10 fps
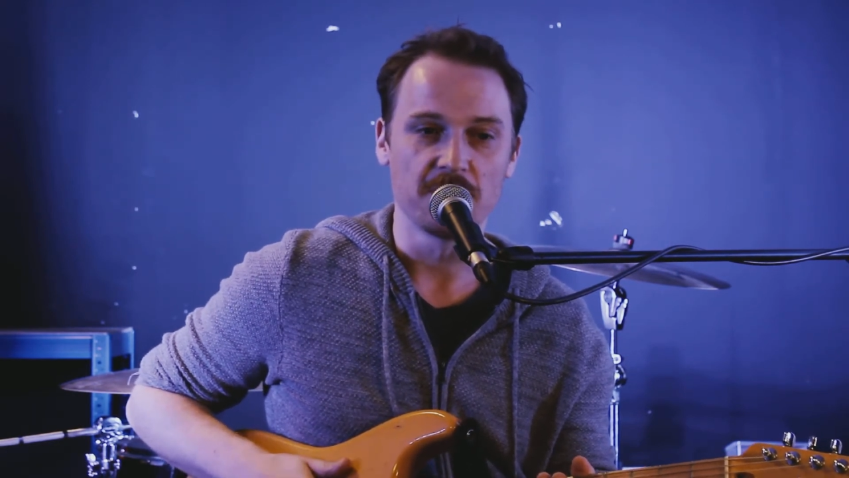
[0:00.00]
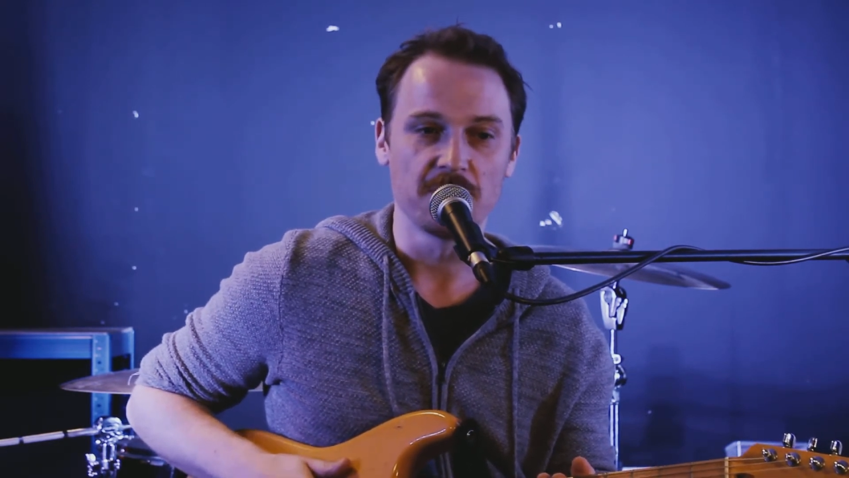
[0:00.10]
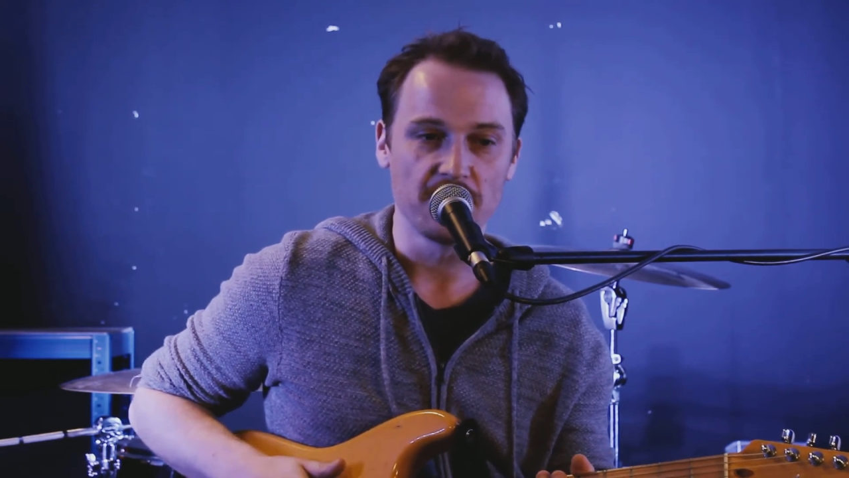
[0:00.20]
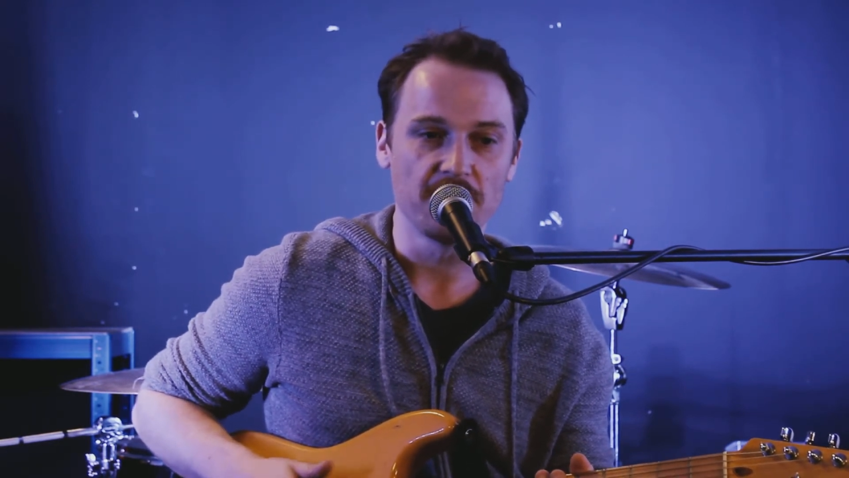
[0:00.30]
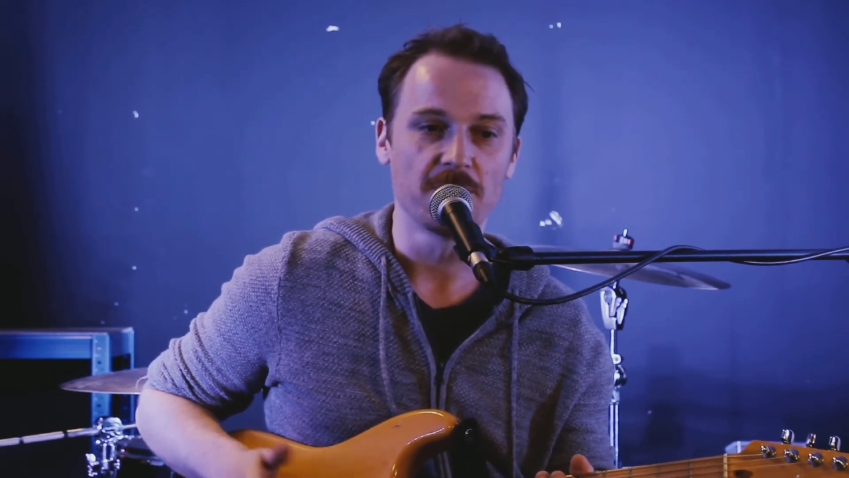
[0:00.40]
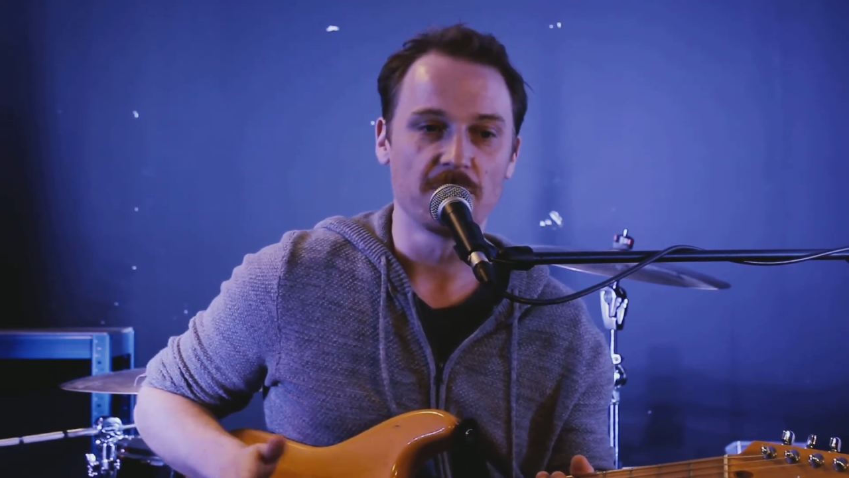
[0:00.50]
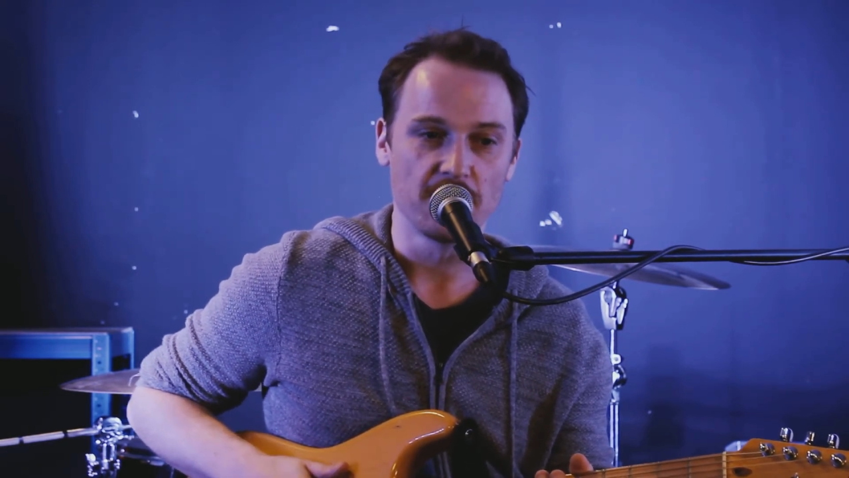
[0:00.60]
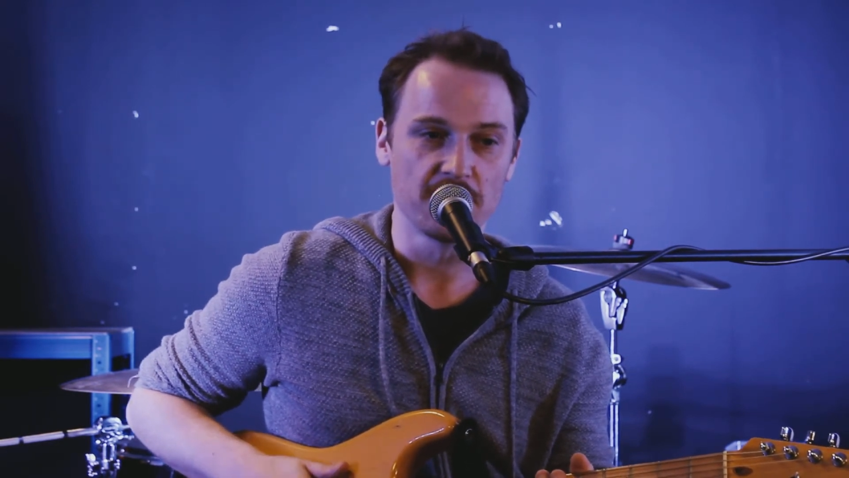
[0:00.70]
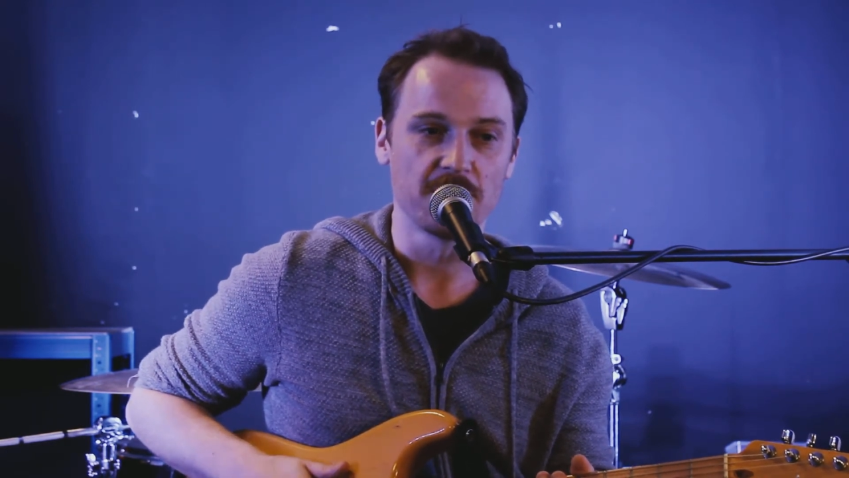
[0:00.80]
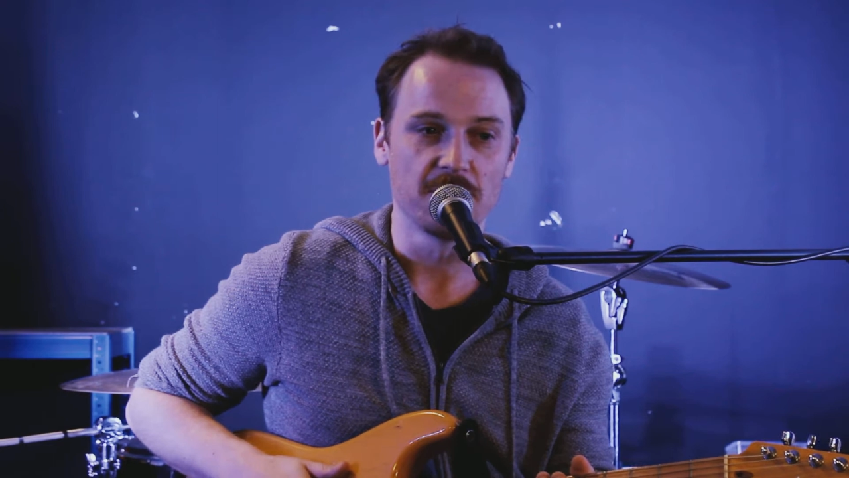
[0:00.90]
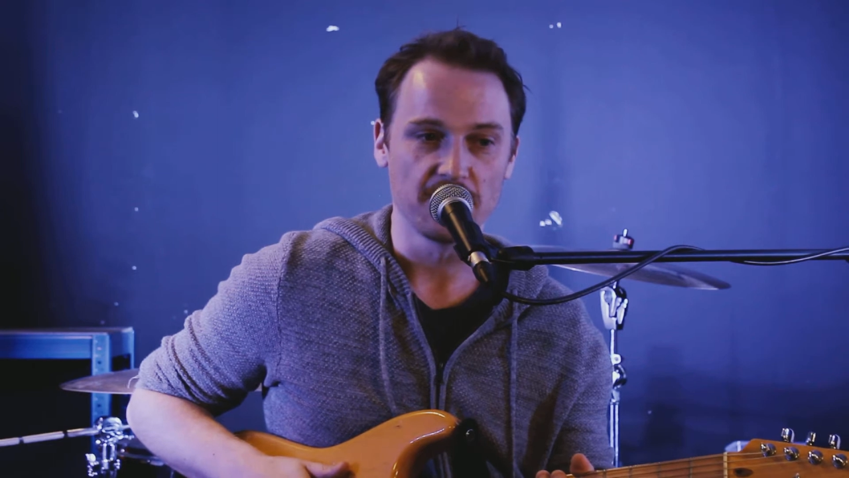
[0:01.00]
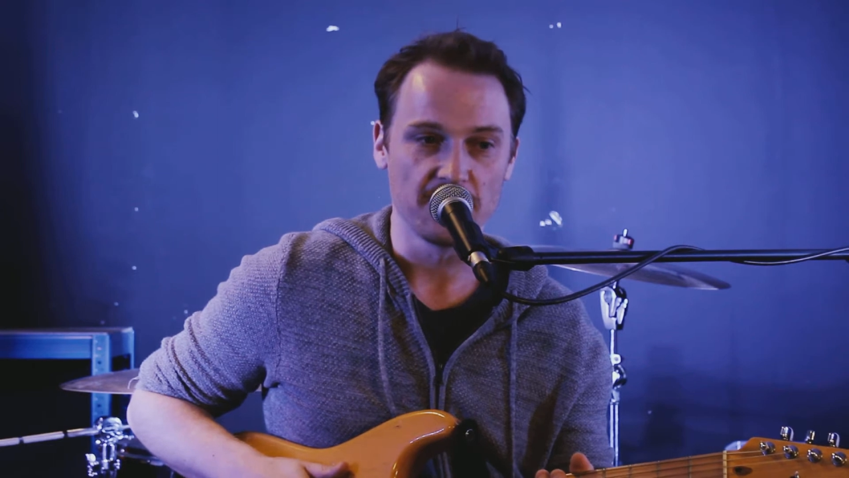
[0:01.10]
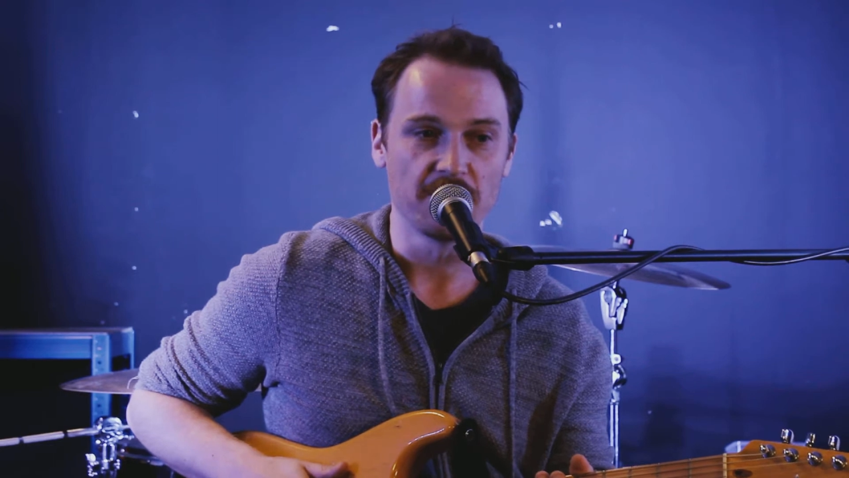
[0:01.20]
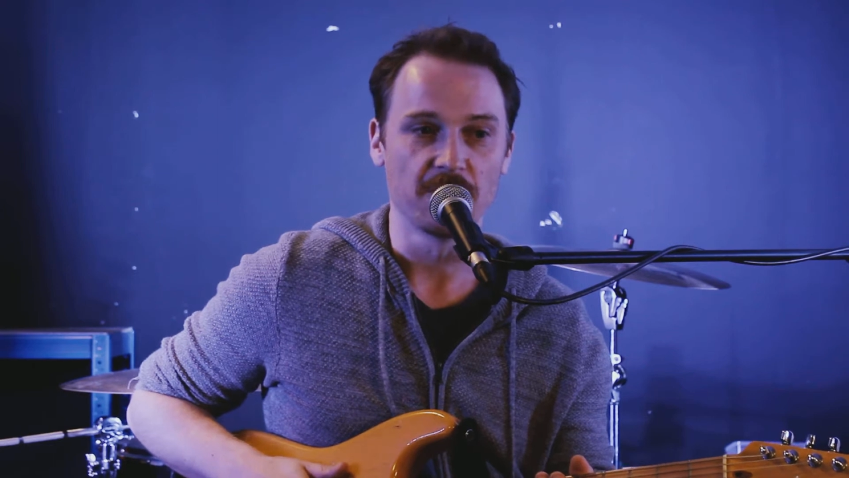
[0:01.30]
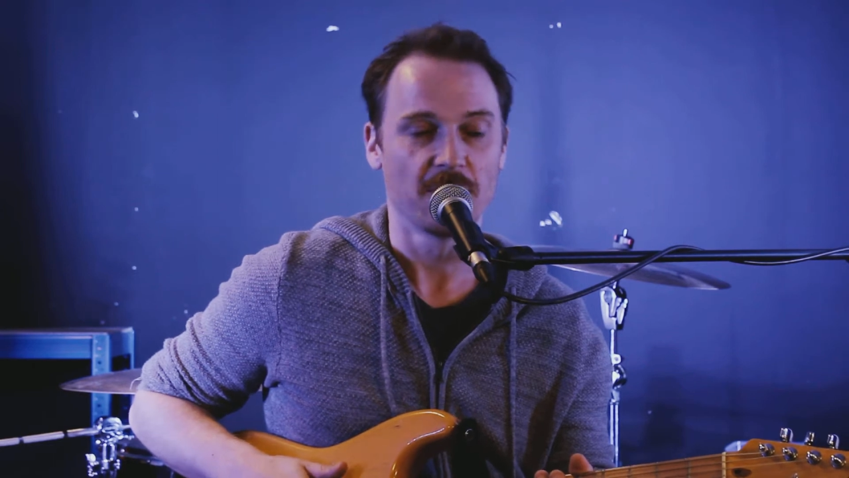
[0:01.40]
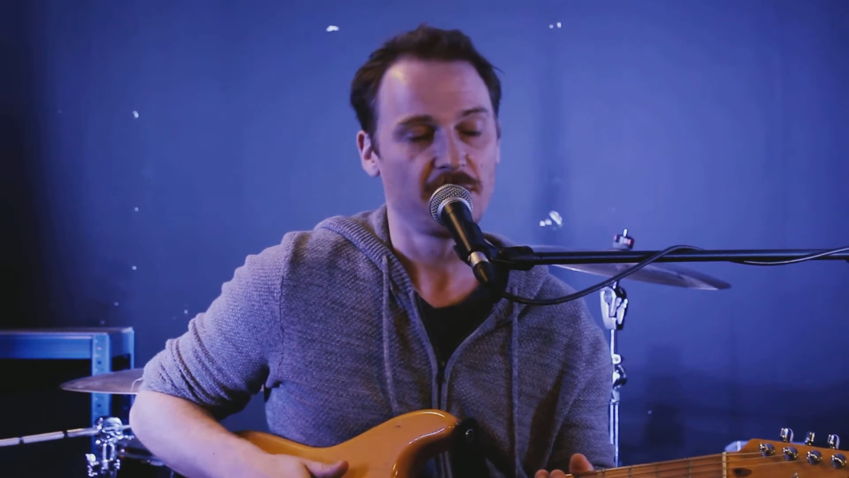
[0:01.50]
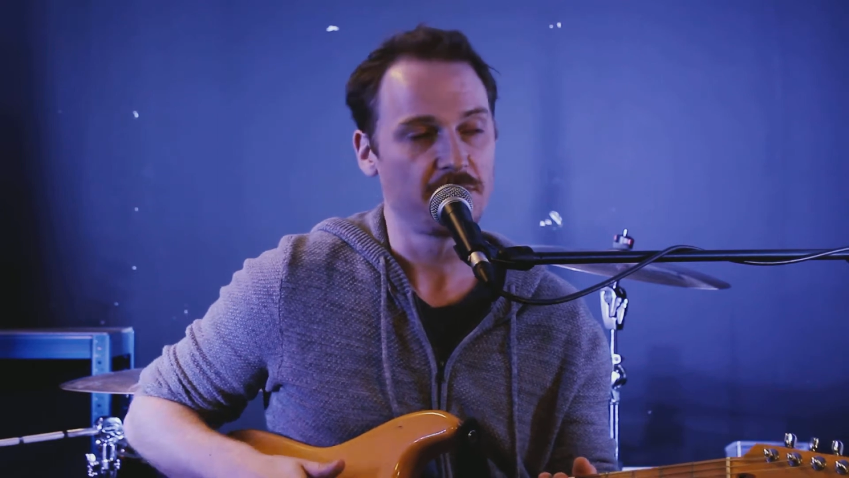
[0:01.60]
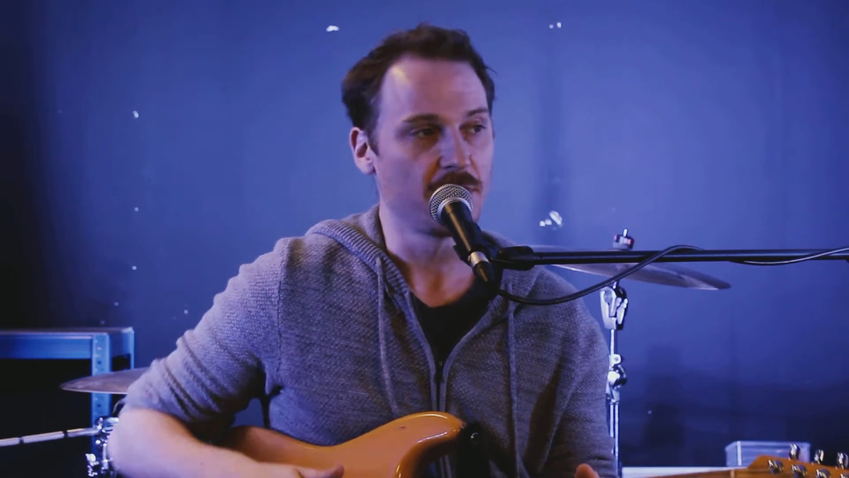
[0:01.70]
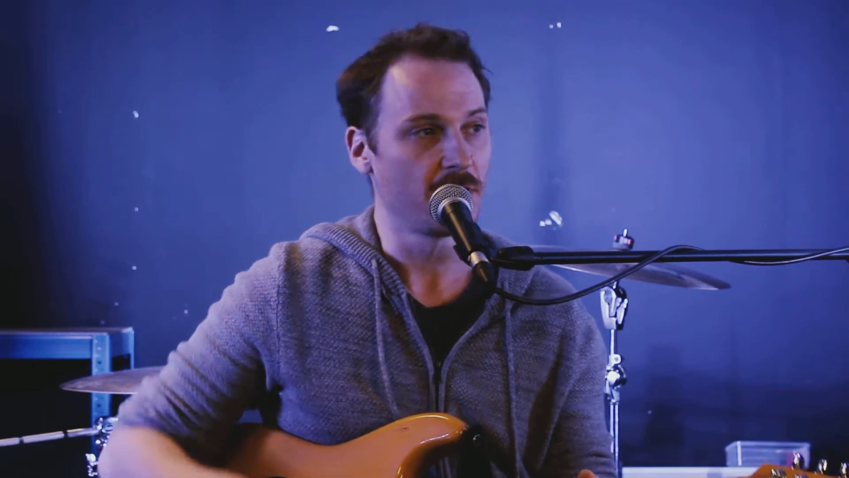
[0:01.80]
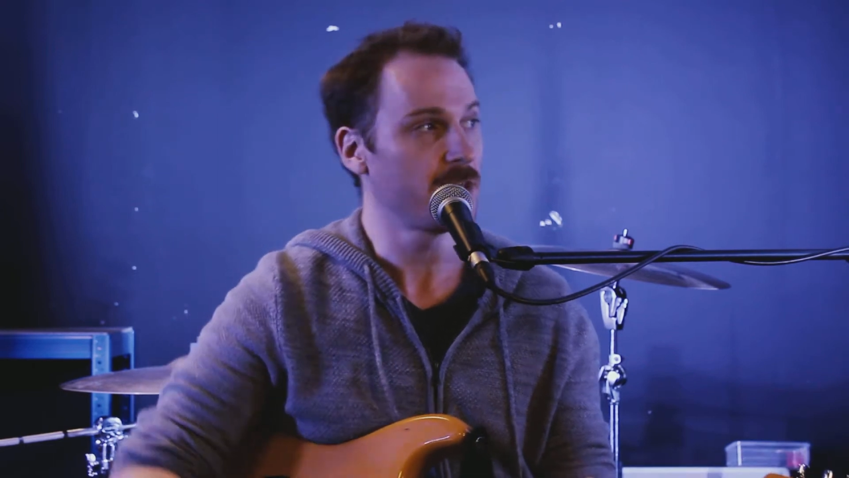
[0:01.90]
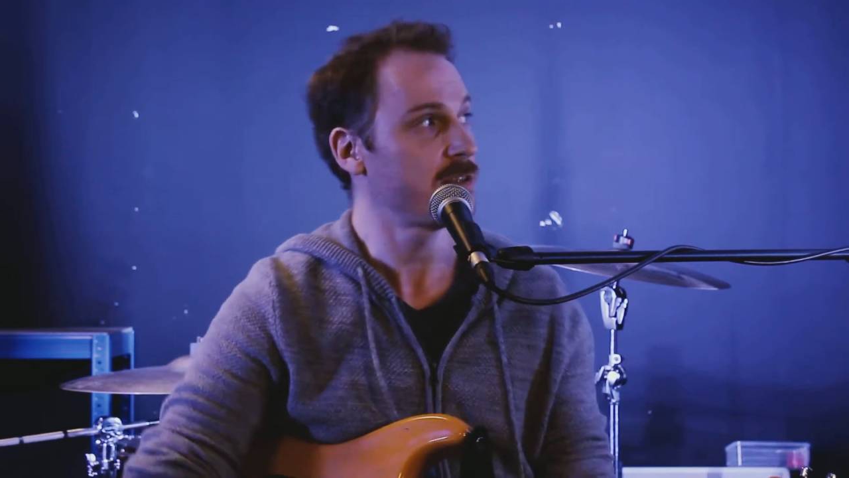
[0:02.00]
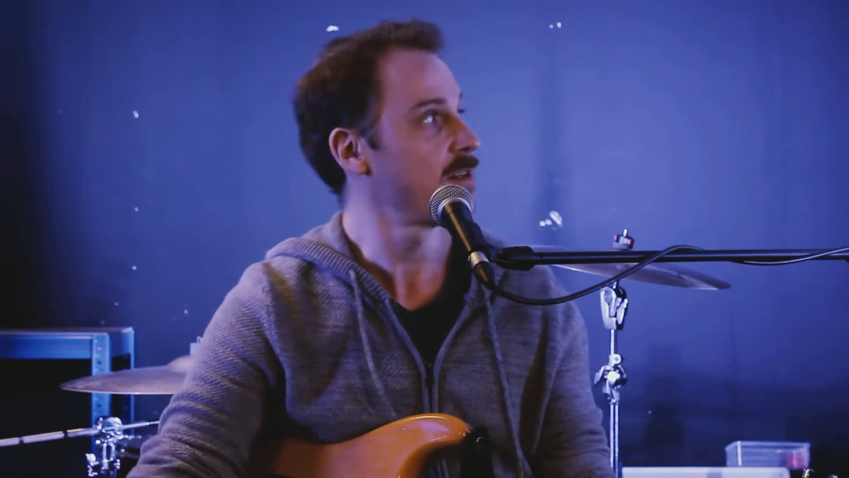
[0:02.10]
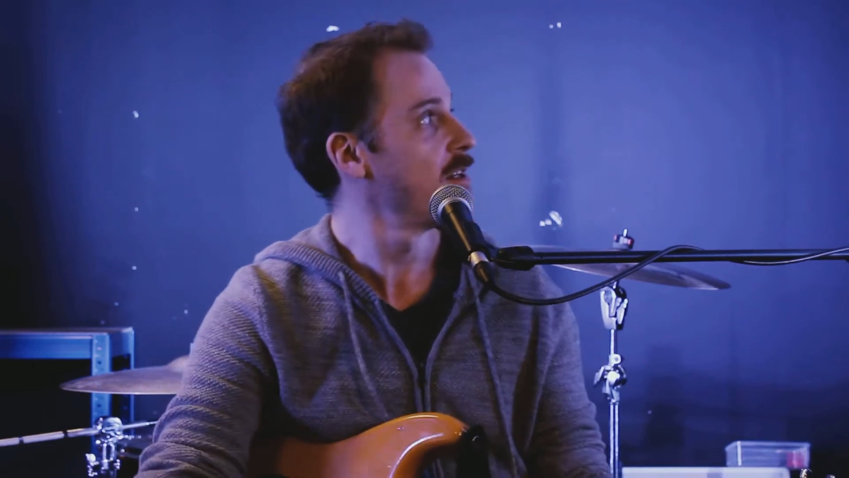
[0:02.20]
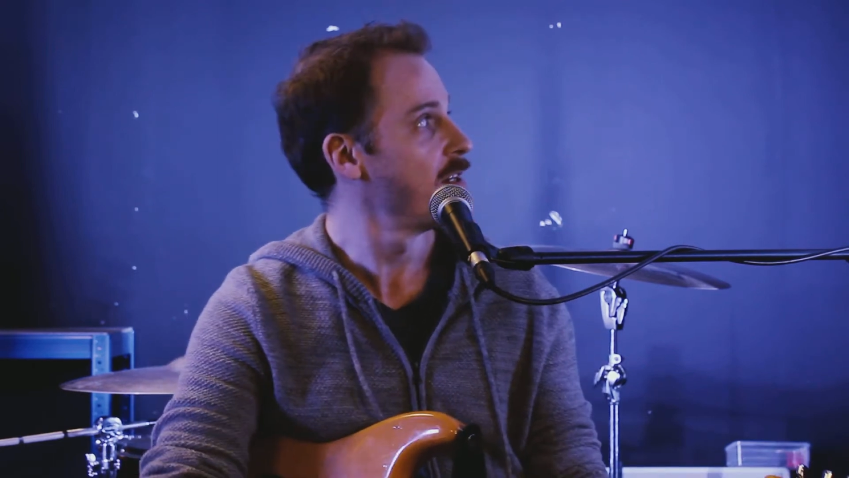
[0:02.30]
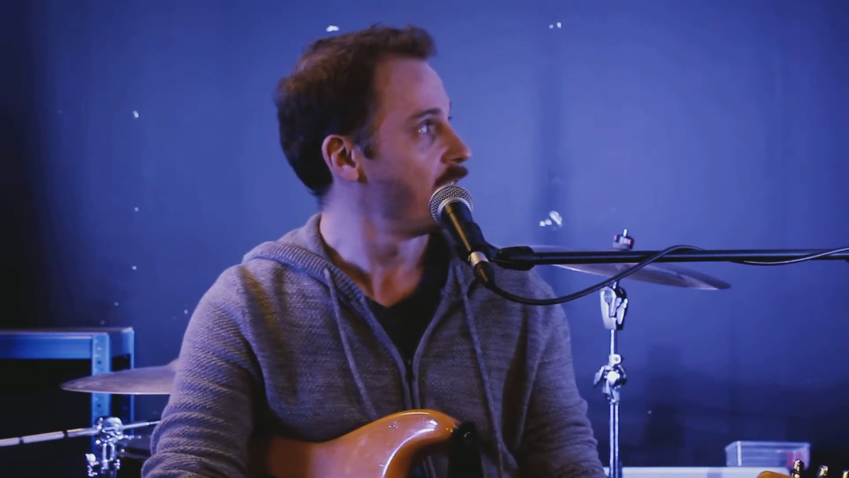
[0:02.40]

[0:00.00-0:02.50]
2, 3, 4, 1, 2, 3, 4 if you liked.